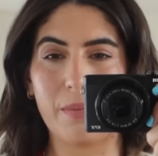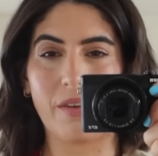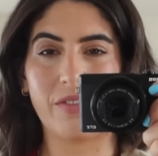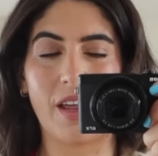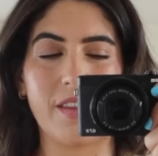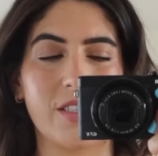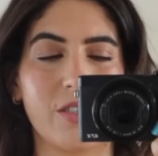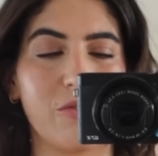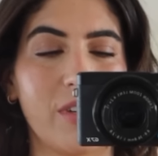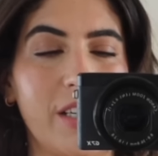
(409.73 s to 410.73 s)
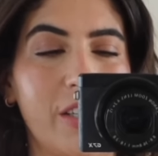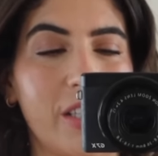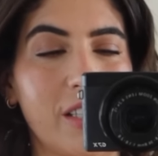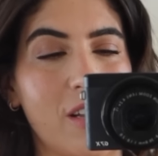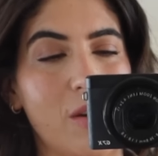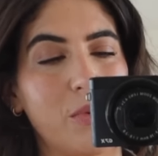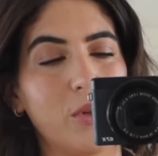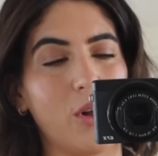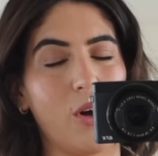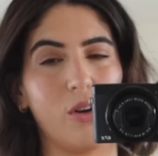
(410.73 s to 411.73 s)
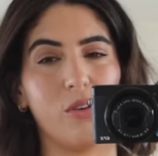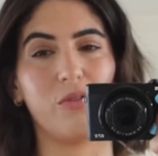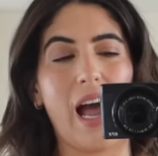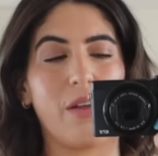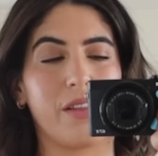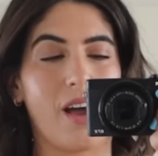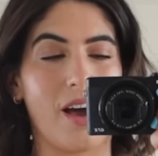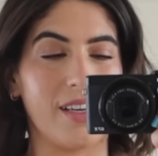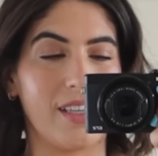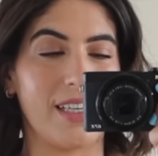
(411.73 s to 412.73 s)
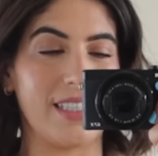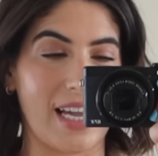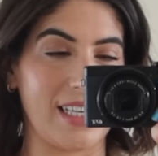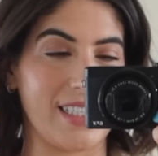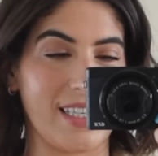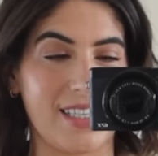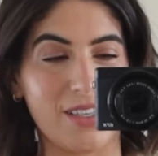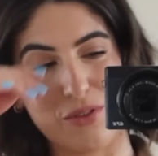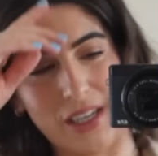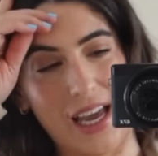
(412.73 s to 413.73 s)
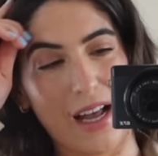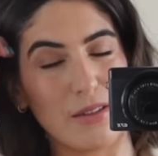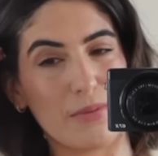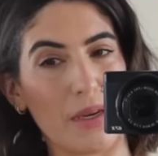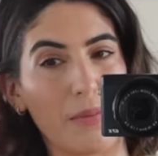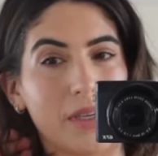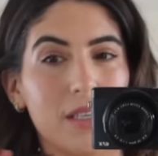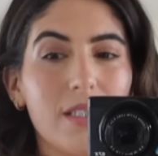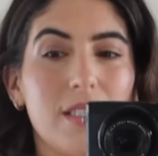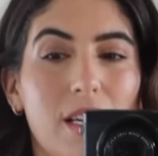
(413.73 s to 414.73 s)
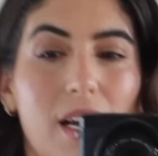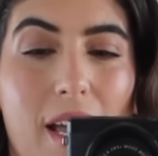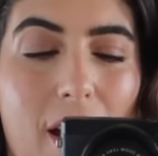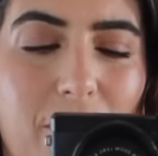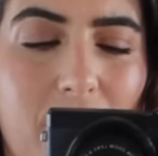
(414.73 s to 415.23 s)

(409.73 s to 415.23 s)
But I feel like this is a really good example of how the color analysis has really helped me because I have